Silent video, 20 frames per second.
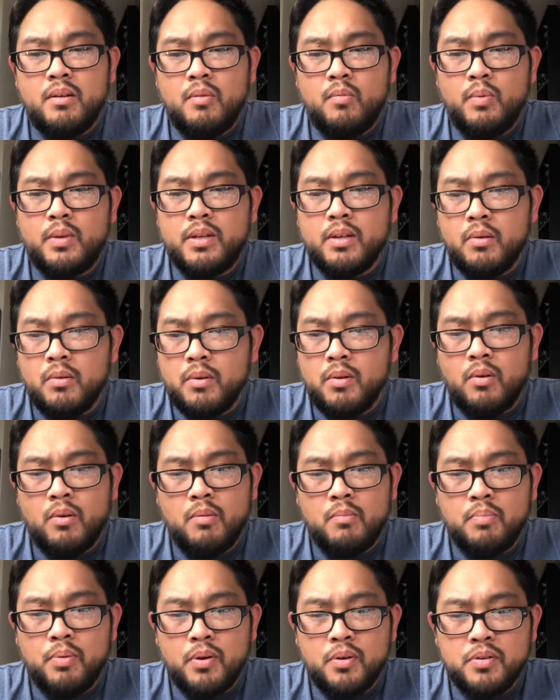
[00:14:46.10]
we don't know
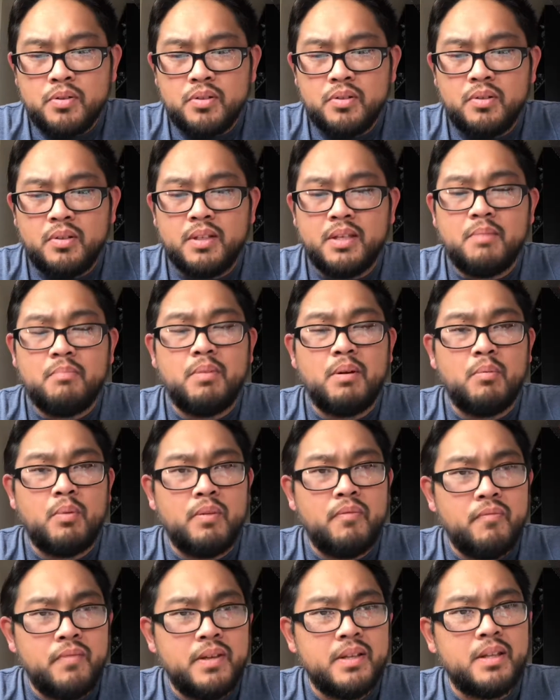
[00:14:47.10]
him personally, but we
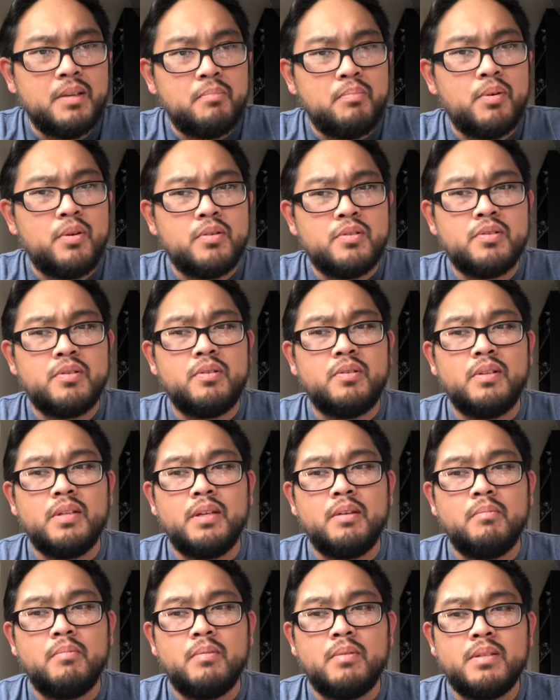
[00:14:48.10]
feel it
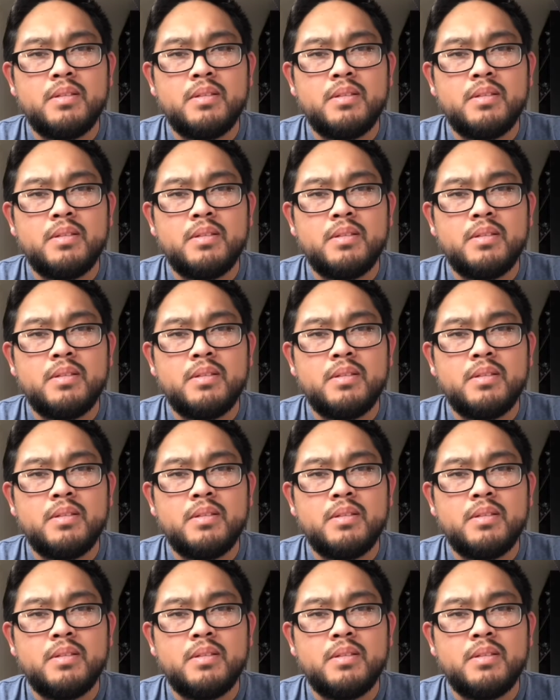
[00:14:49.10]
personally.